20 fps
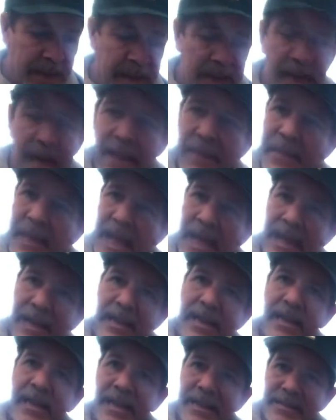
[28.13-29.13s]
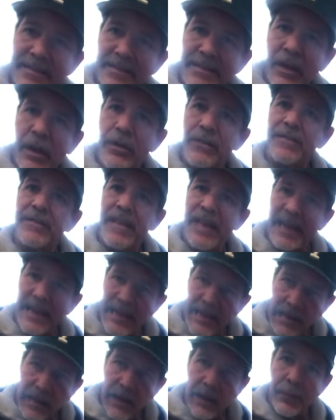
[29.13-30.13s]
And then it starts
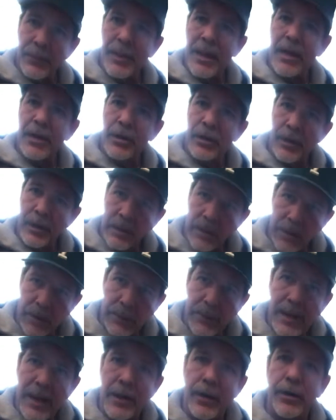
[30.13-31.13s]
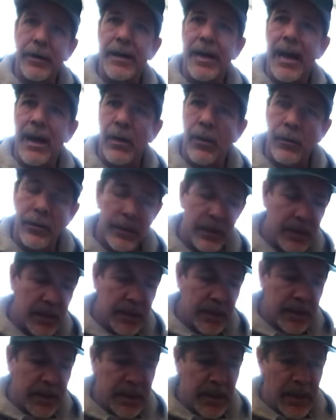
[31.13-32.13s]
getting a little better and a little better. Now,
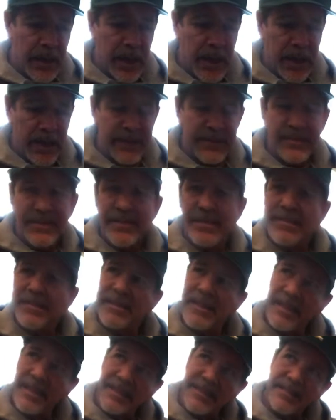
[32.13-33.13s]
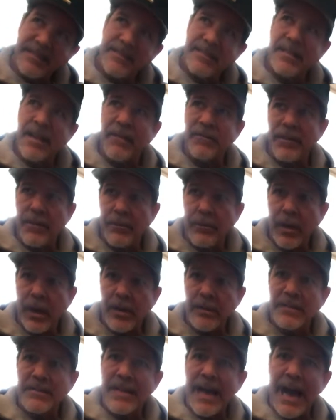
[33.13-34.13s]
6, 7
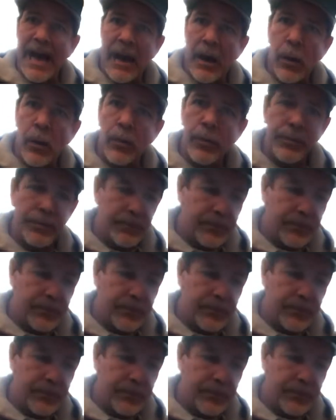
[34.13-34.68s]
months out,